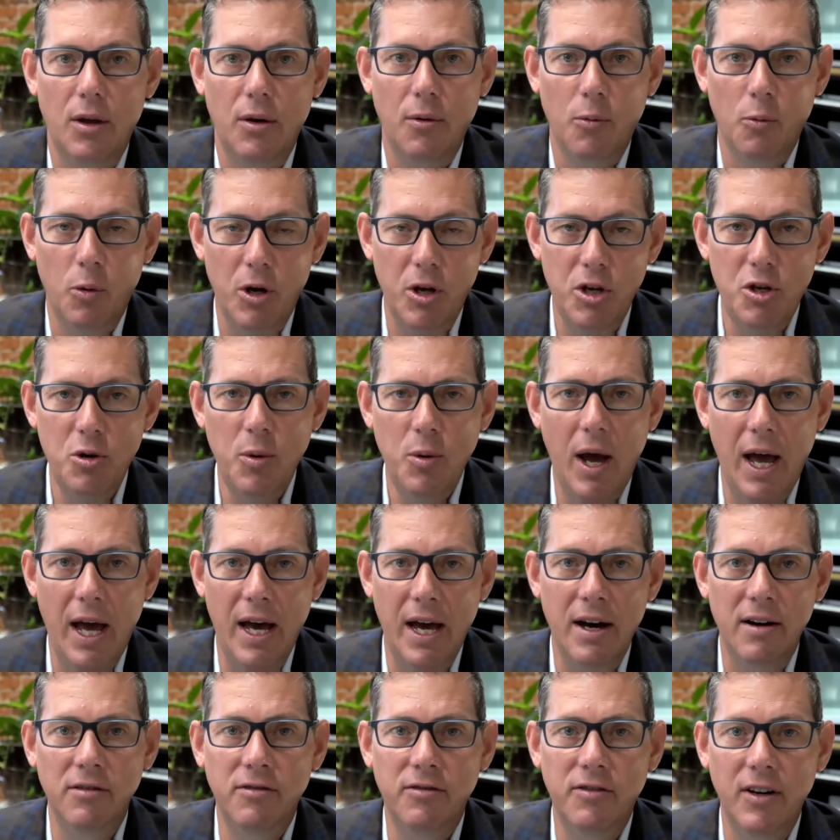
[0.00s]
When you
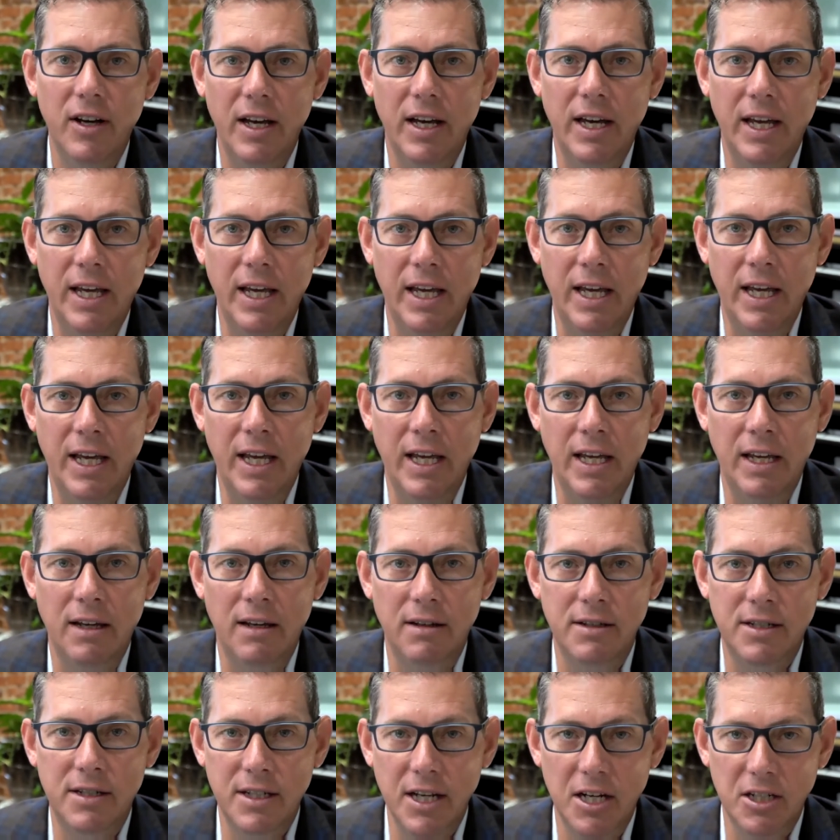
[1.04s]
have a
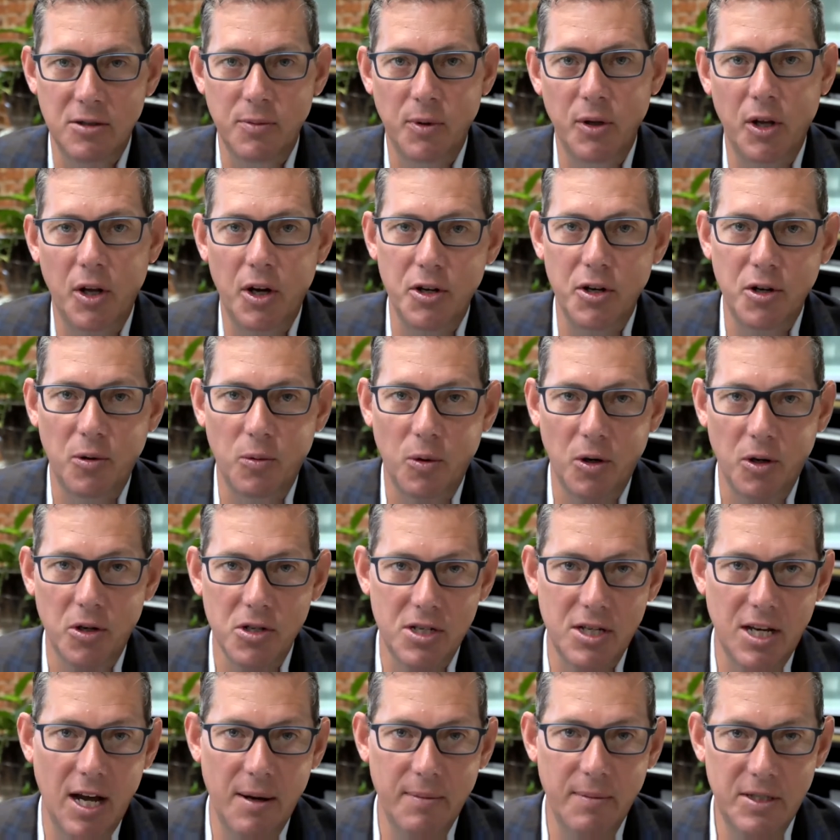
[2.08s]
deductible on your workers'
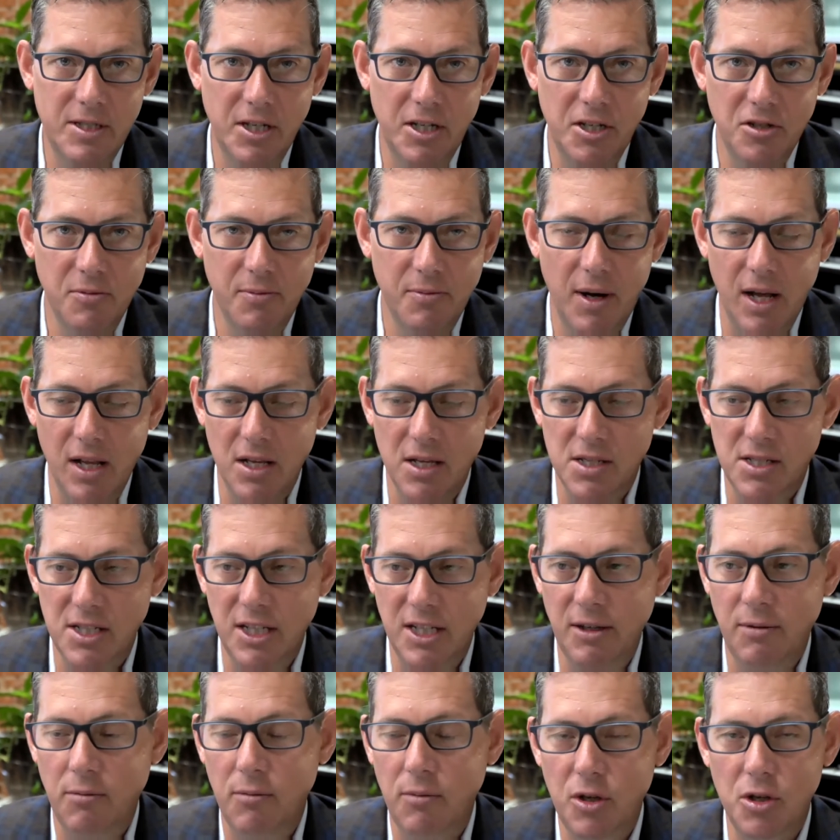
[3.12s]
compensation
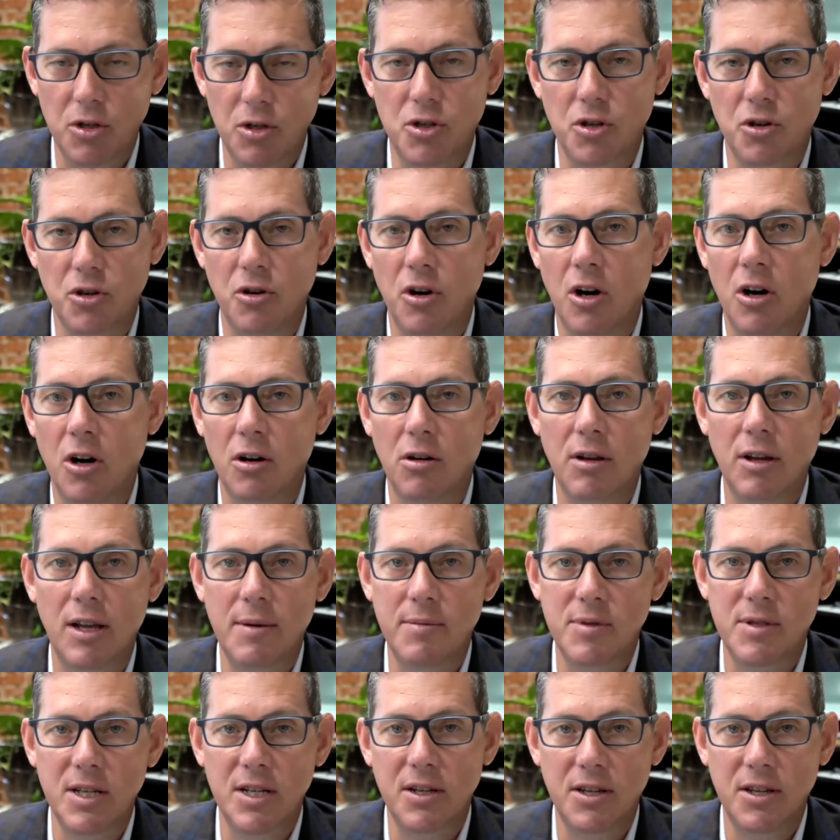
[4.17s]
policy, you turn all
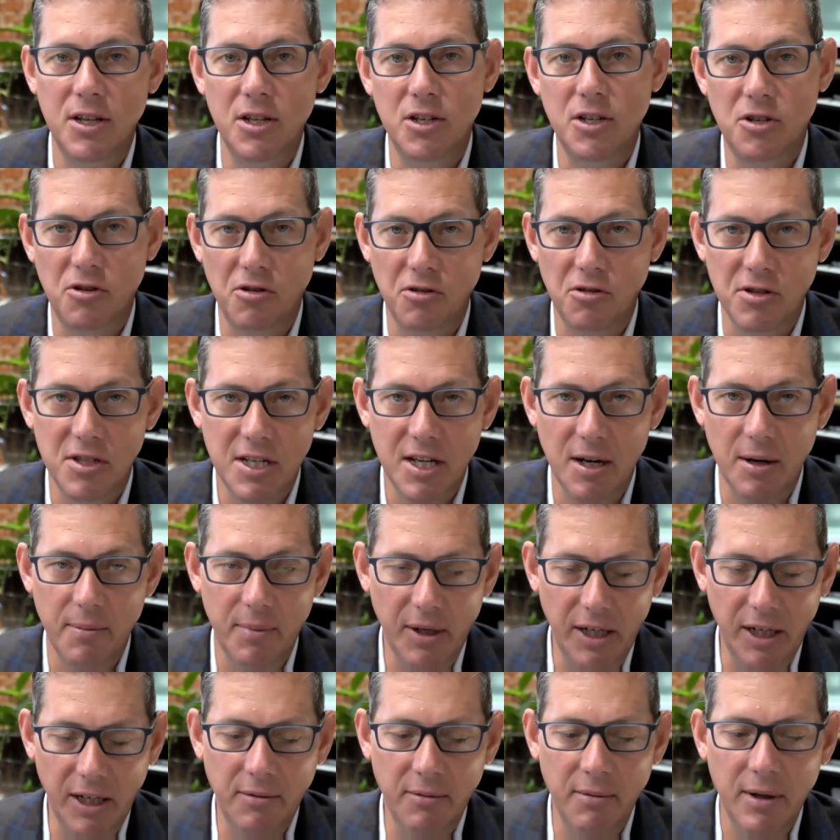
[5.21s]
claims into the insurance
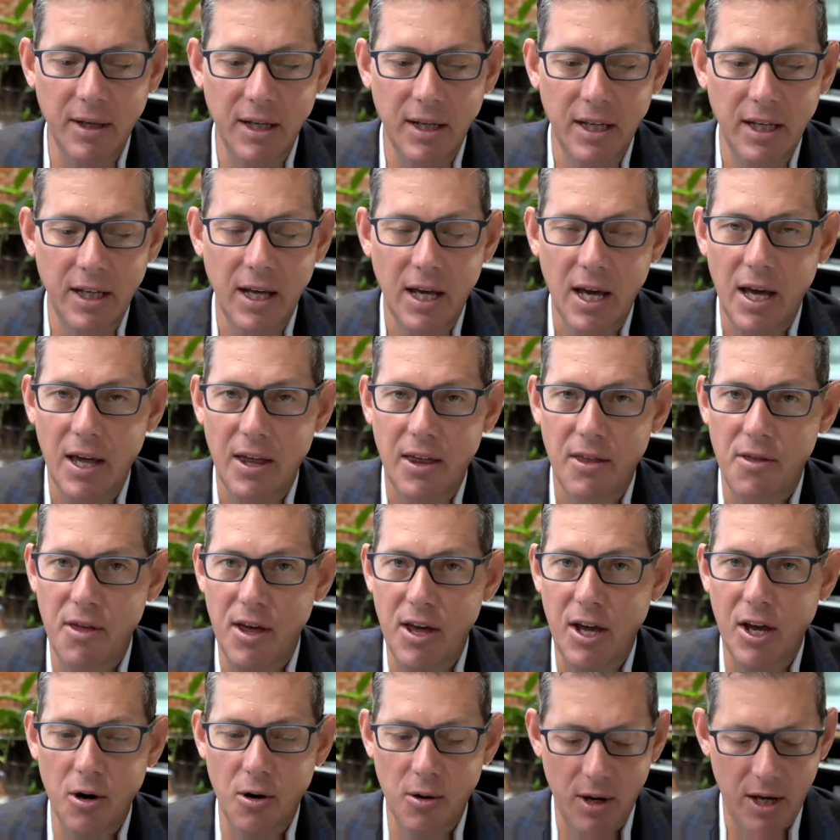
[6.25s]
company. They
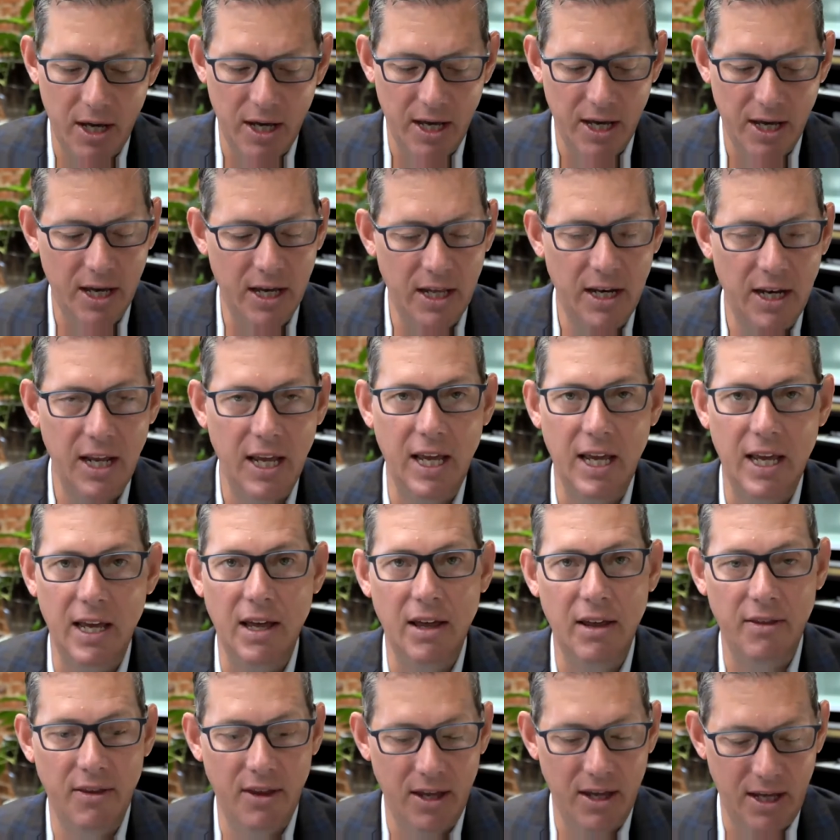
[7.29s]
go ahead
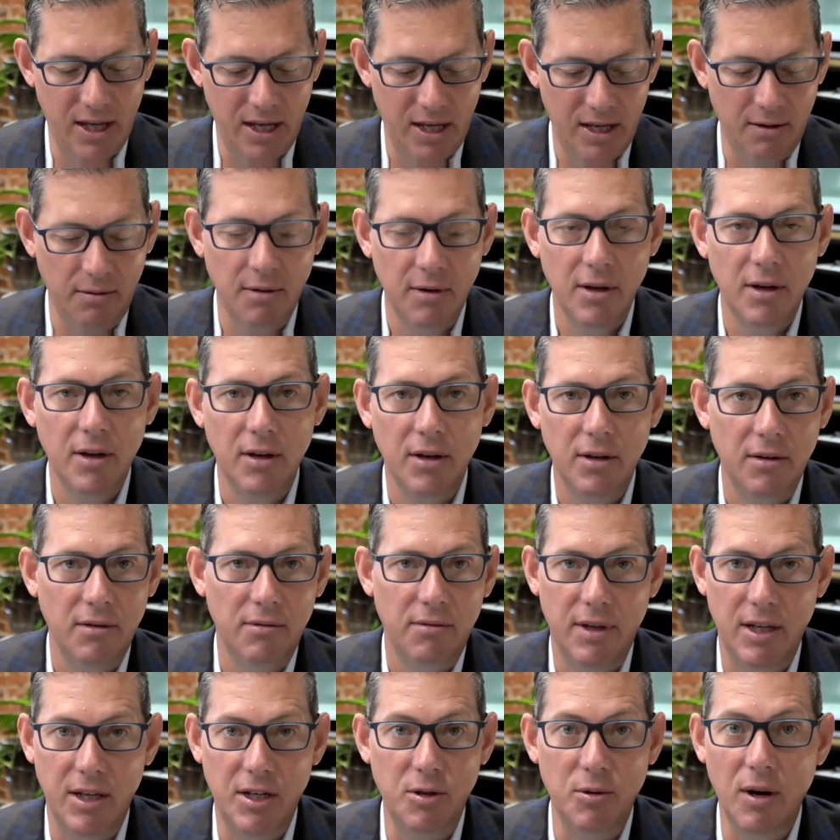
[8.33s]
and they
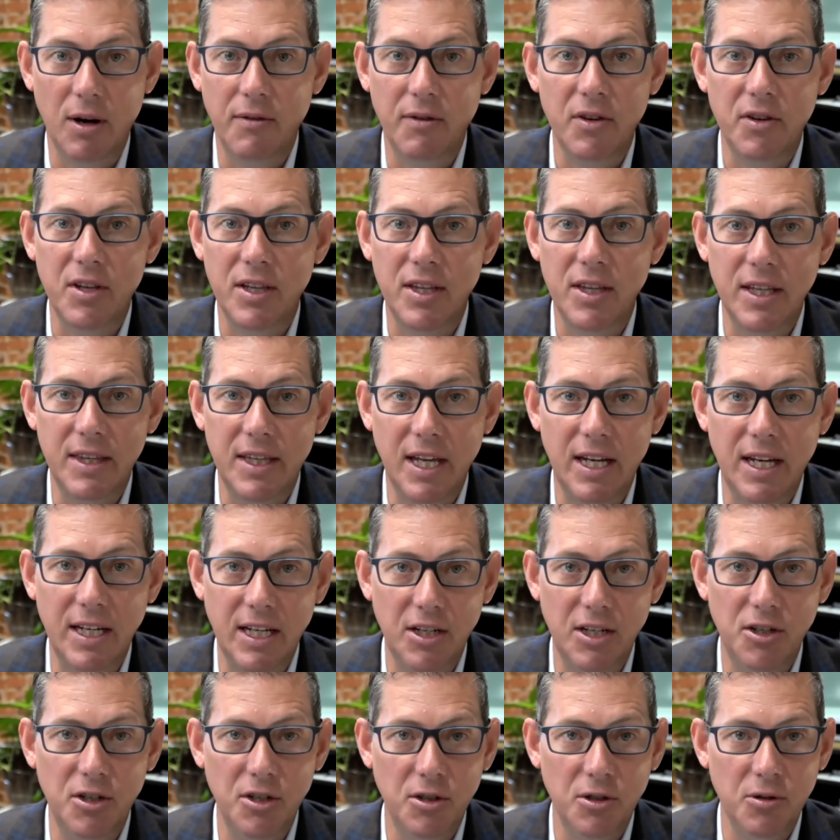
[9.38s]
do everything that they need
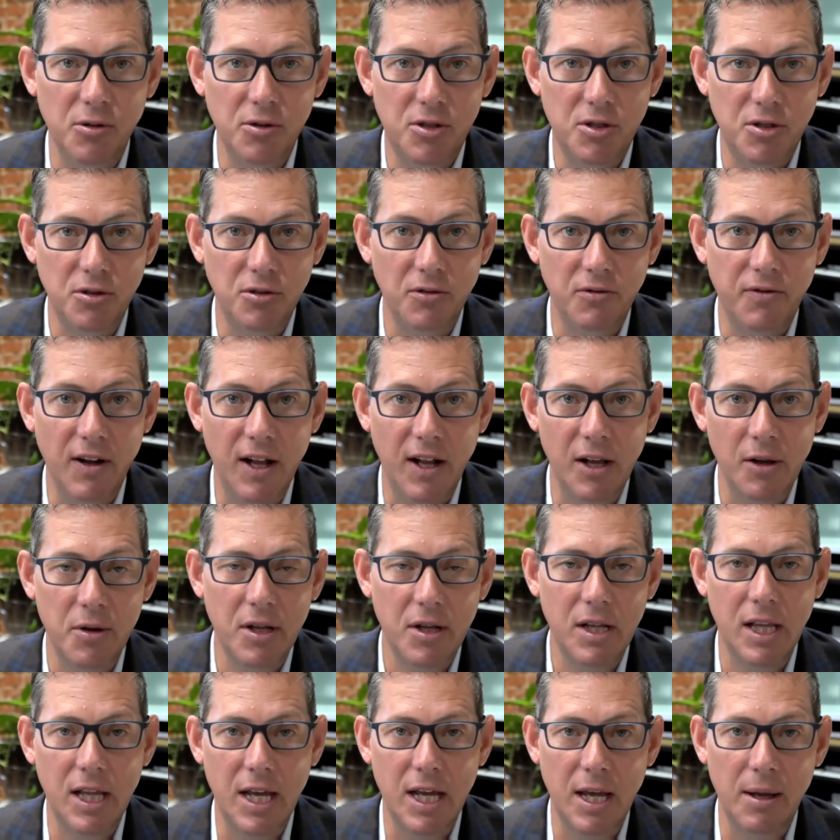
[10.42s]
to do to follow the
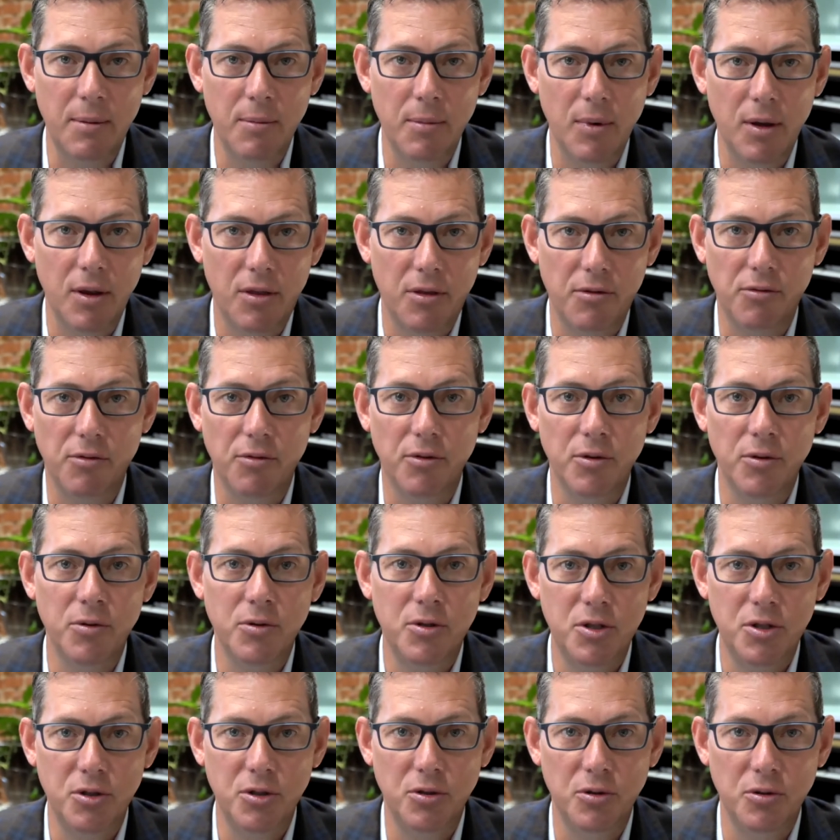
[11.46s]
claim through
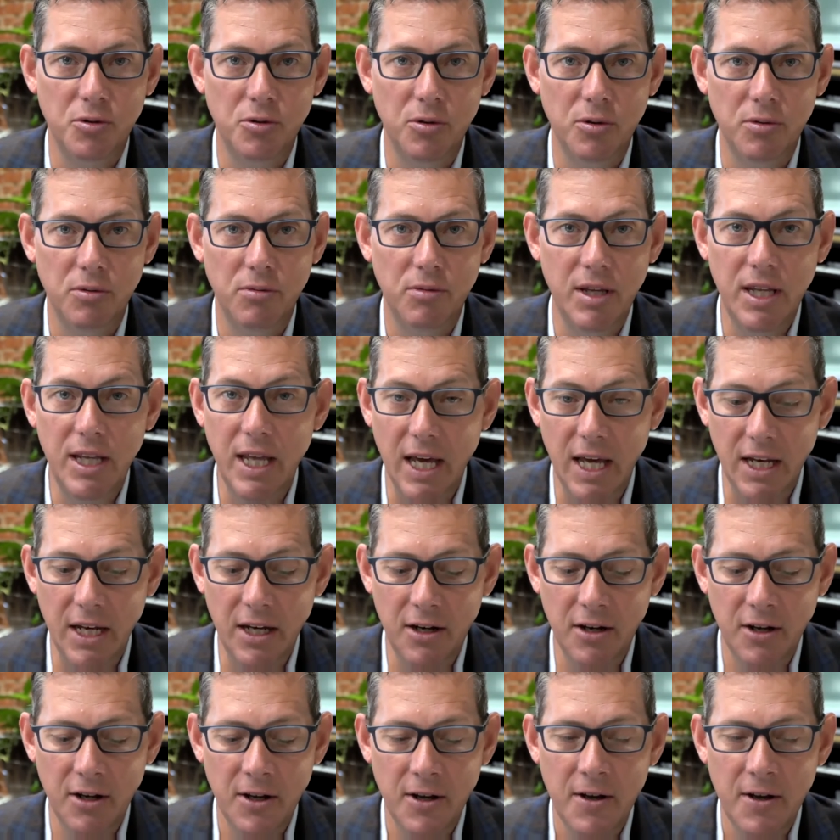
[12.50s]
to the end.